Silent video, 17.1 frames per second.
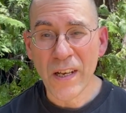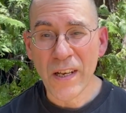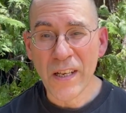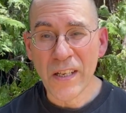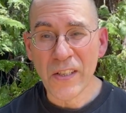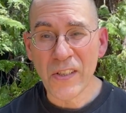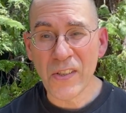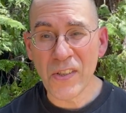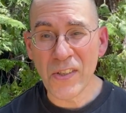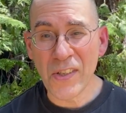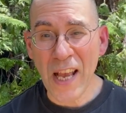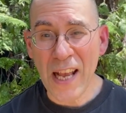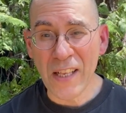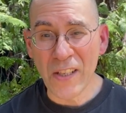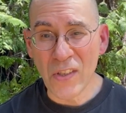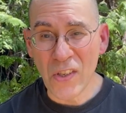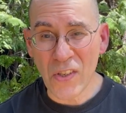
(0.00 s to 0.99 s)

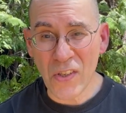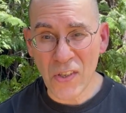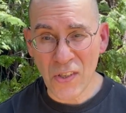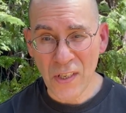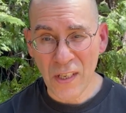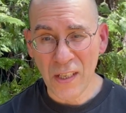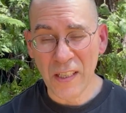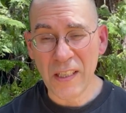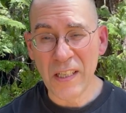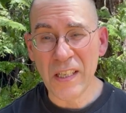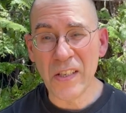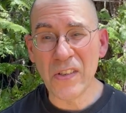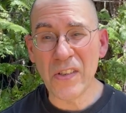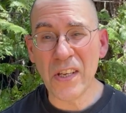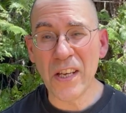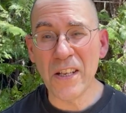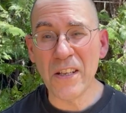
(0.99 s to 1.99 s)
sense is
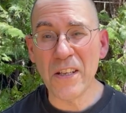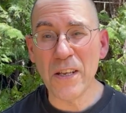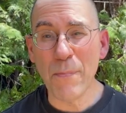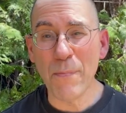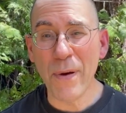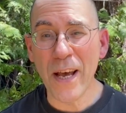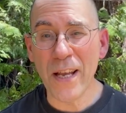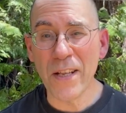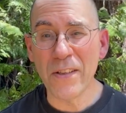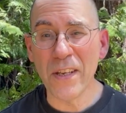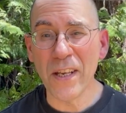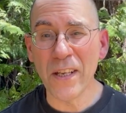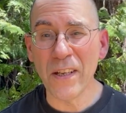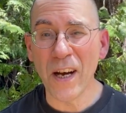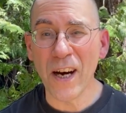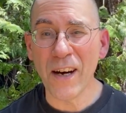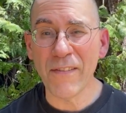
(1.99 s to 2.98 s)
independent
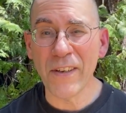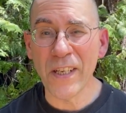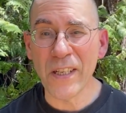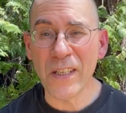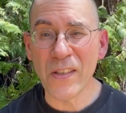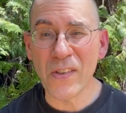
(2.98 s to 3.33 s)
of it,